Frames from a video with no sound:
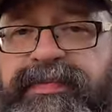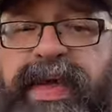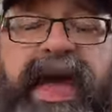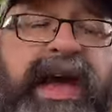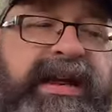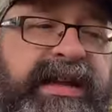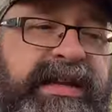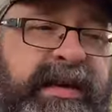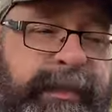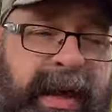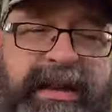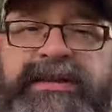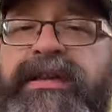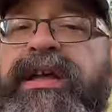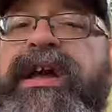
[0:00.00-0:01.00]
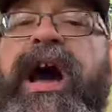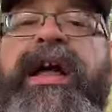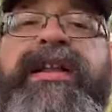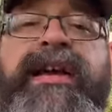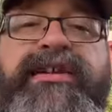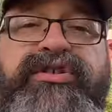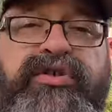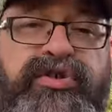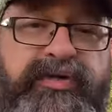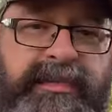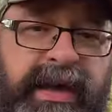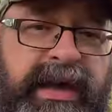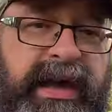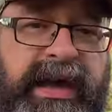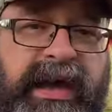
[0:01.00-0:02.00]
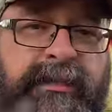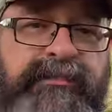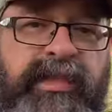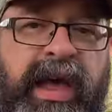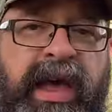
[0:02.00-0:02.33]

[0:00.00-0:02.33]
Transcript: and it depends on the context you're speaking in.